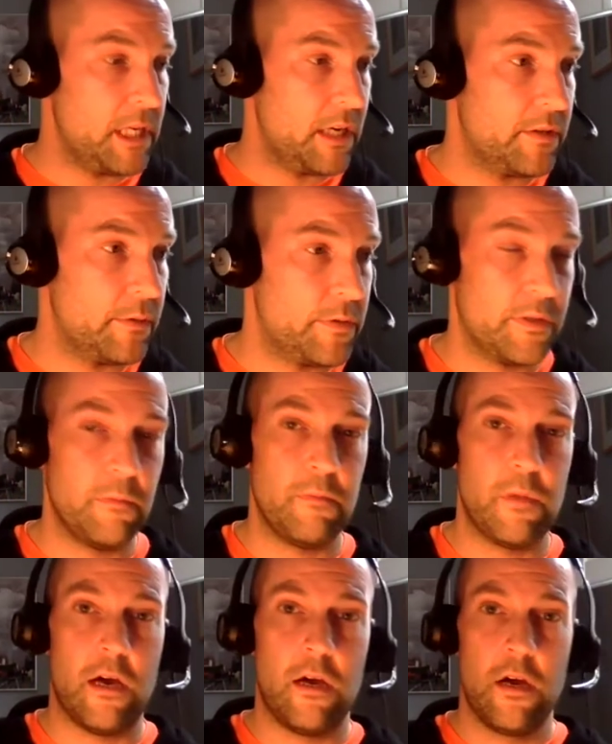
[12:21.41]
They do some
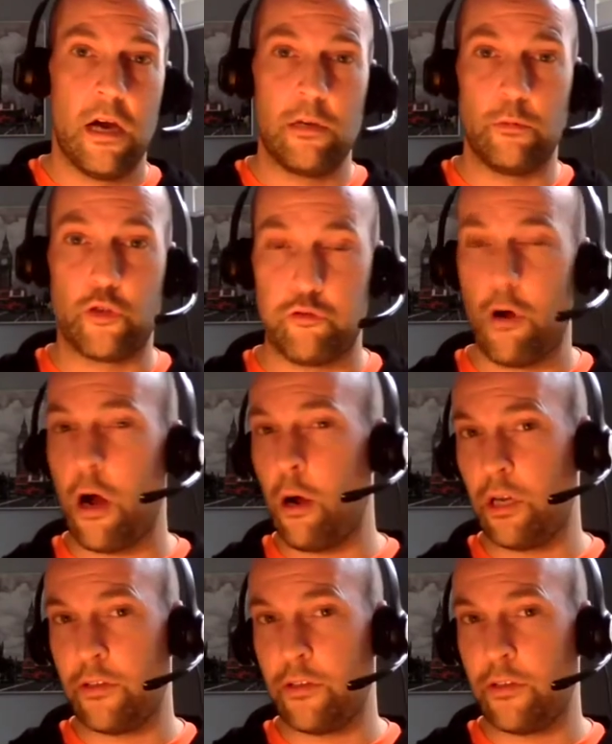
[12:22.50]
a little trial.